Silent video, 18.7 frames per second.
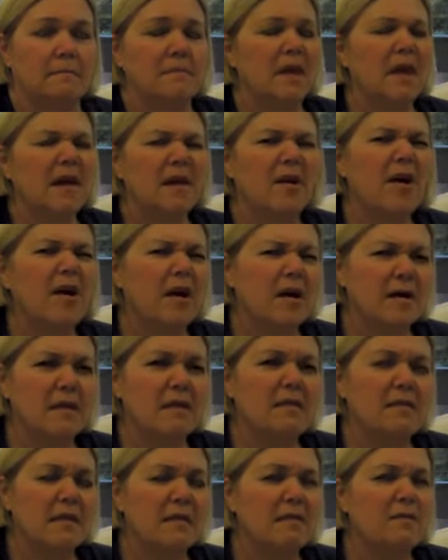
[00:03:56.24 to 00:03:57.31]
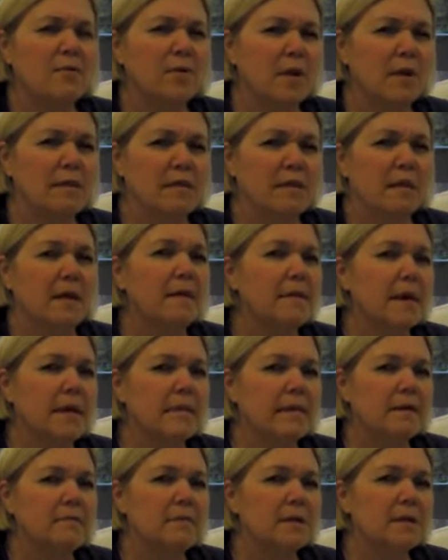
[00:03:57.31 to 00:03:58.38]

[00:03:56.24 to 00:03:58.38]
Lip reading: yeah, I guess that's all I'd say about that